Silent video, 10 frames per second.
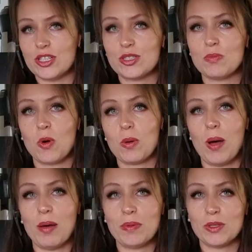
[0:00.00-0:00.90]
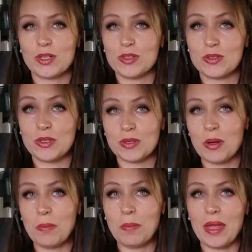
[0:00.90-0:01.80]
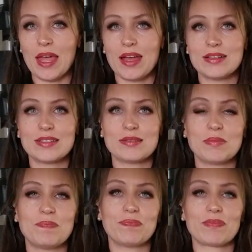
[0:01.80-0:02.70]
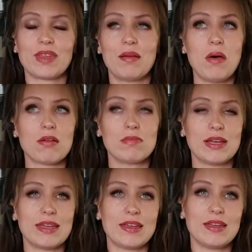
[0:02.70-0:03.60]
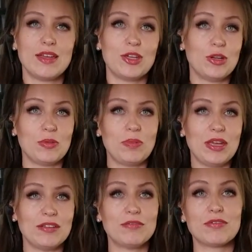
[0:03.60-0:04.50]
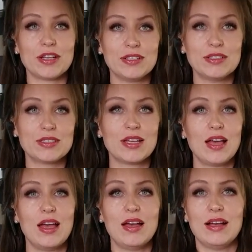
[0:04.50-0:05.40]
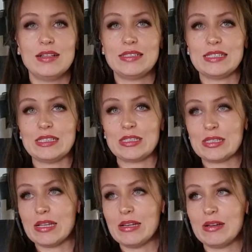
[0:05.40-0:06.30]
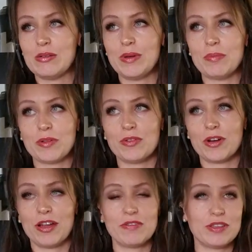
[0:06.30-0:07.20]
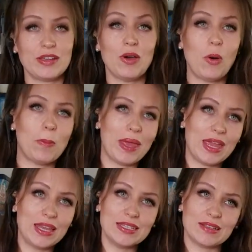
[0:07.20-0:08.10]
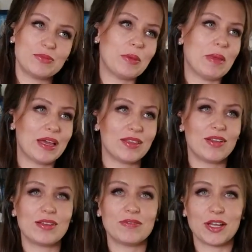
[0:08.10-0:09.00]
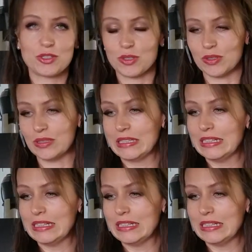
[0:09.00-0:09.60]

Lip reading: It's more popular in Europe and among my European friends, since we prefer everything homemade and we make a lot of natural,